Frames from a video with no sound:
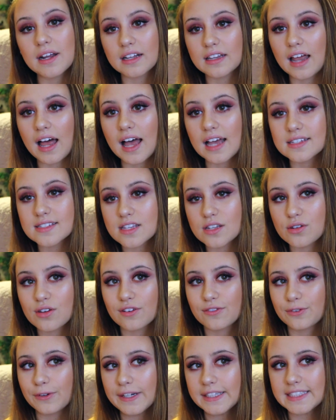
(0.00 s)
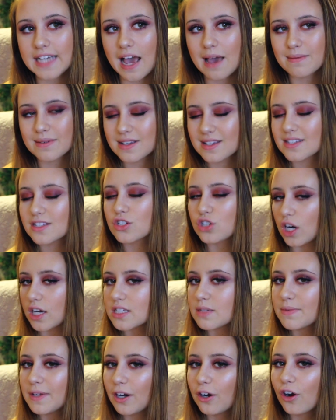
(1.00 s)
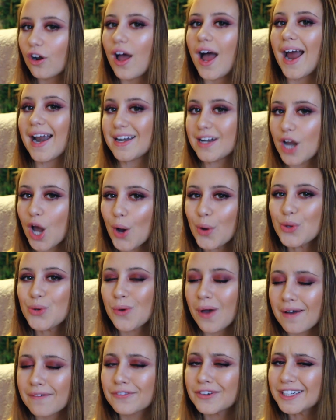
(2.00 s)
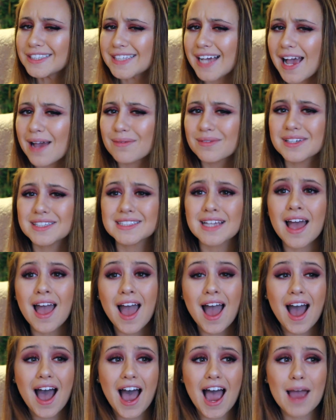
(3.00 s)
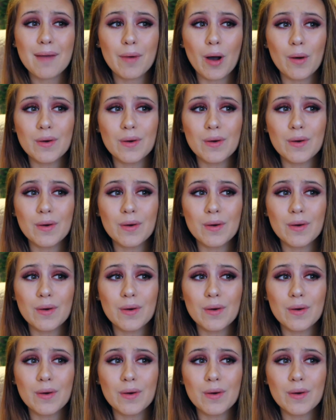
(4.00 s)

in class and you have free time, because trust me girl, I know you have free time, because I